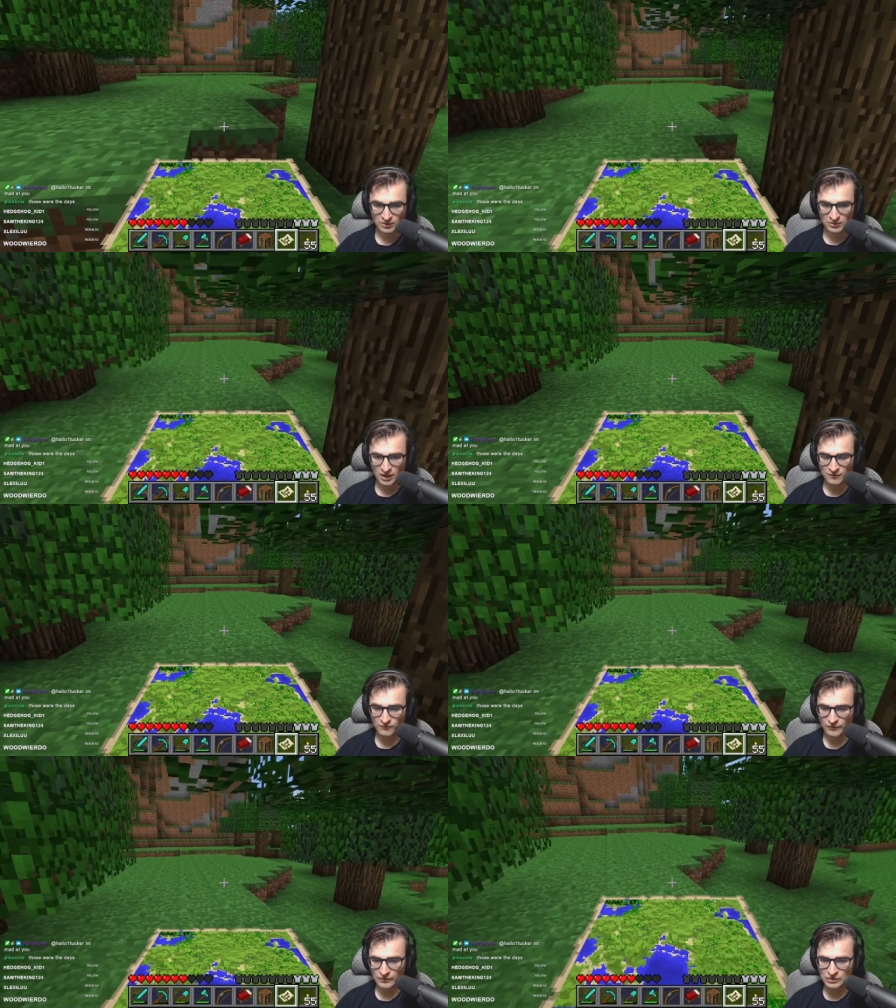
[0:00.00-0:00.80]

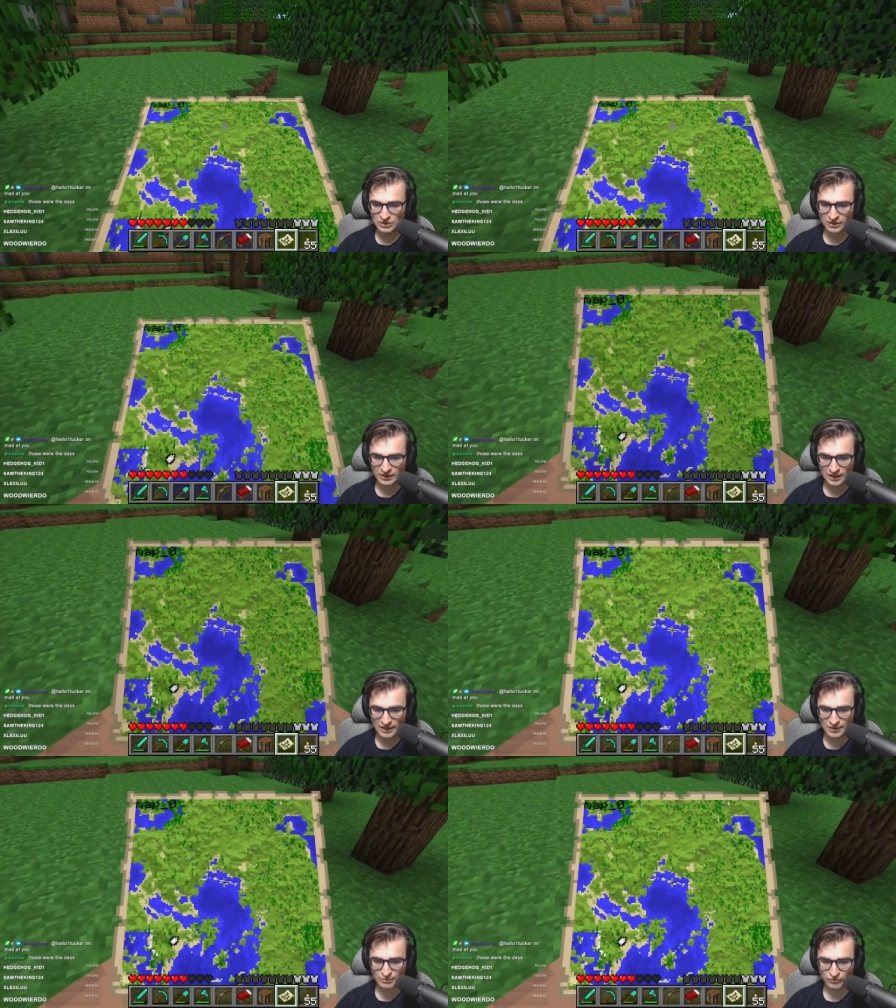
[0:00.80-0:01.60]
Unfortunately,
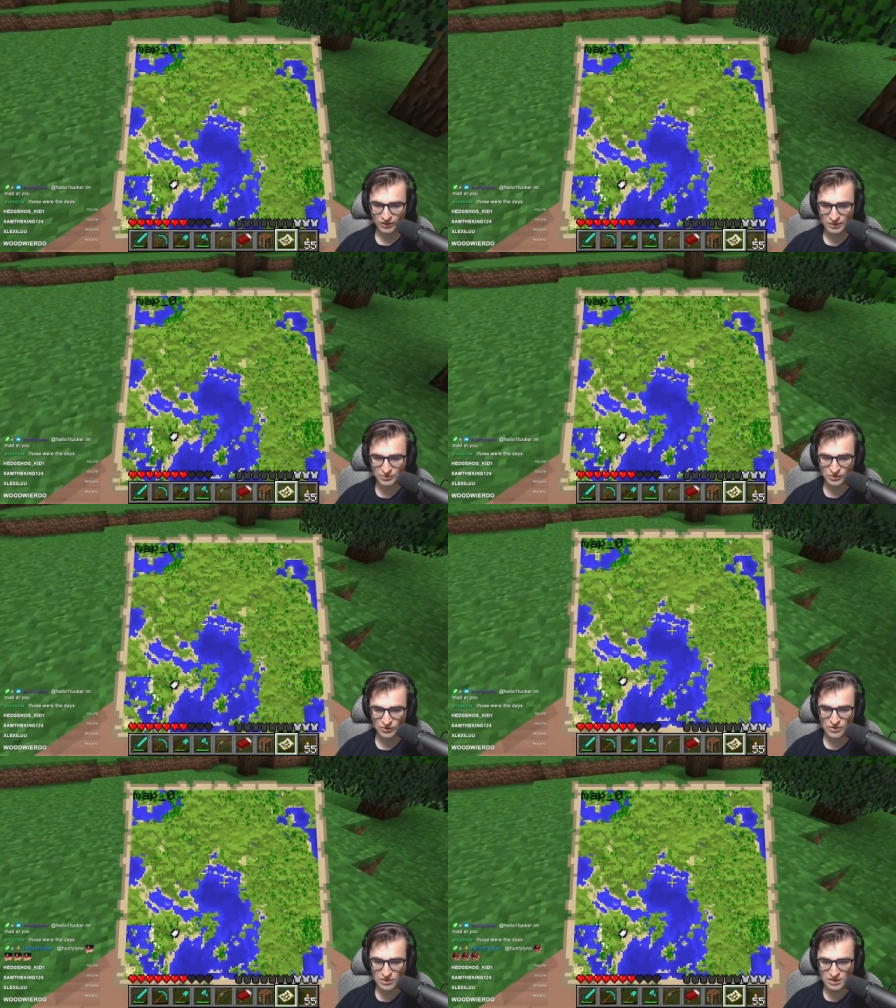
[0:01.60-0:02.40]
item frames aren't a
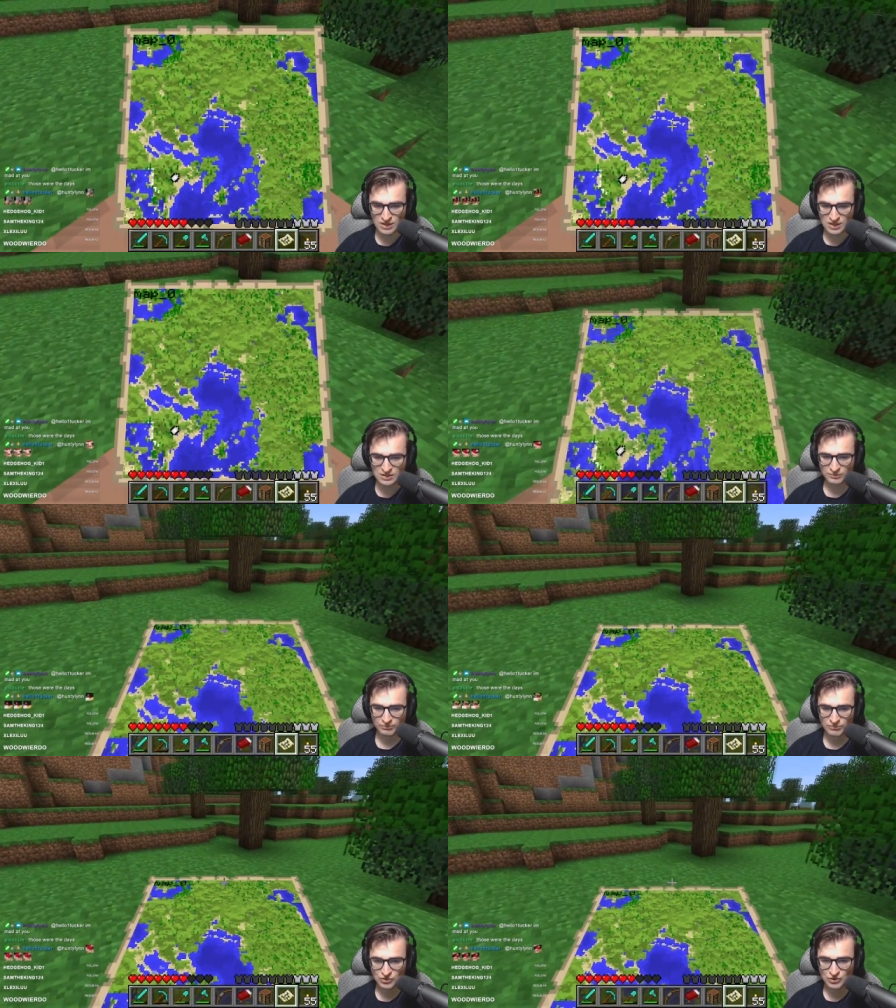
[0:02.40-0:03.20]
thing yet,
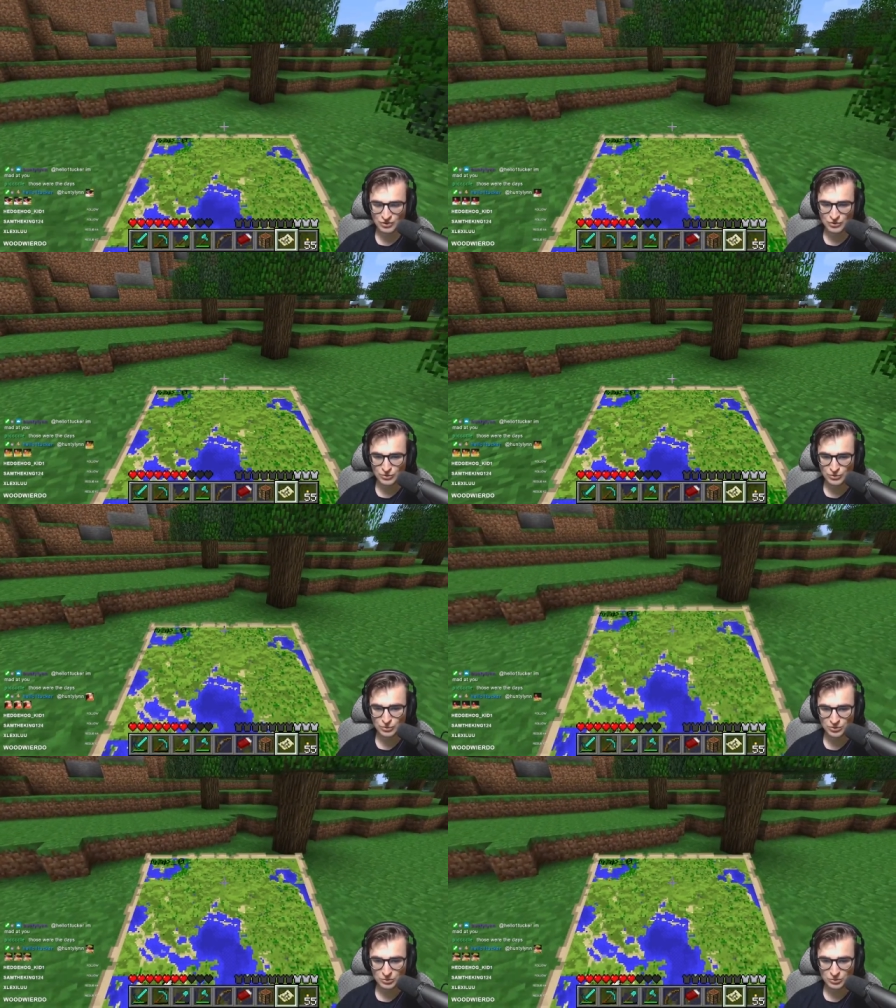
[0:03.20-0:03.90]
so